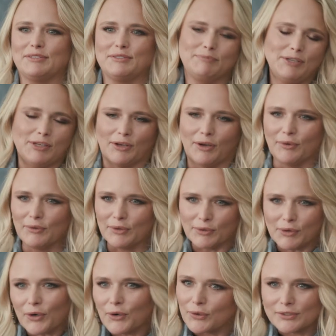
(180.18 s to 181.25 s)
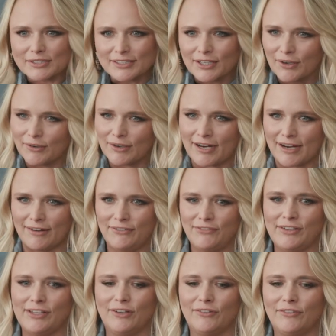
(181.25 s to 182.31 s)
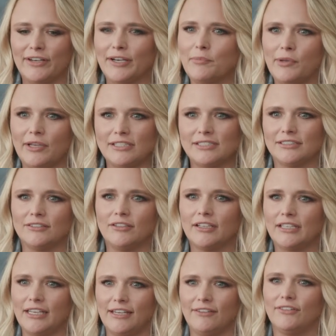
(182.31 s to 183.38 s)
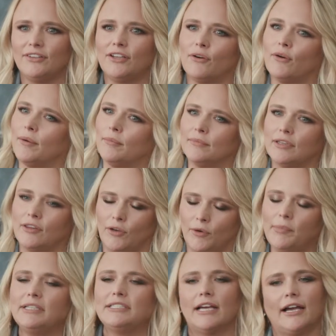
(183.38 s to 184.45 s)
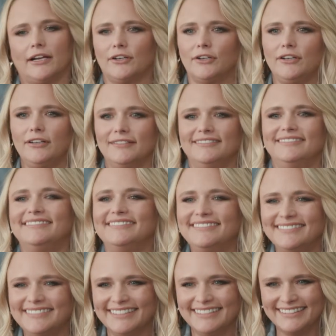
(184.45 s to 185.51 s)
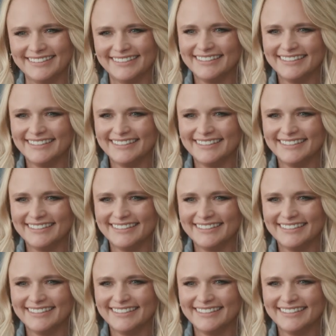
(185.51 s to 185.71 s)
was, you know, a little girl. So I feel very blessed and lucky, even though I'm a little bit tired. That's it.